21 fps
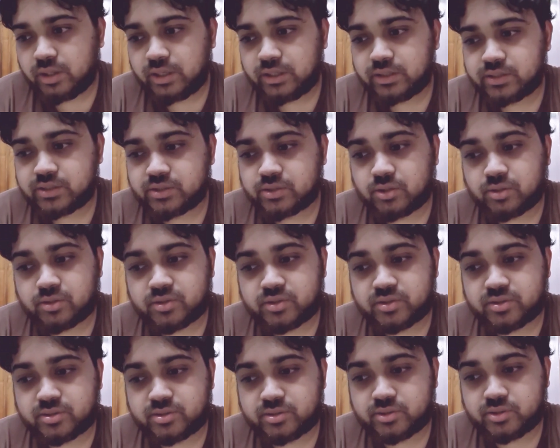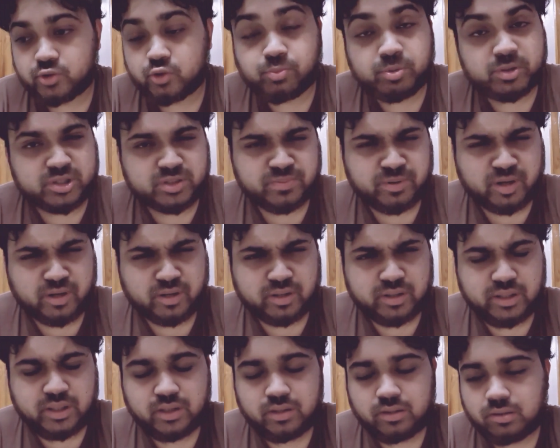It's not super
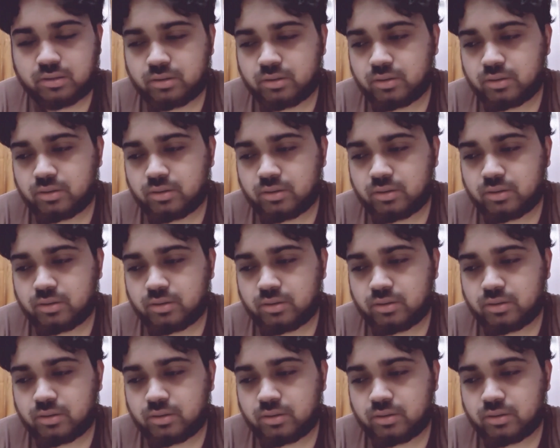sparkly.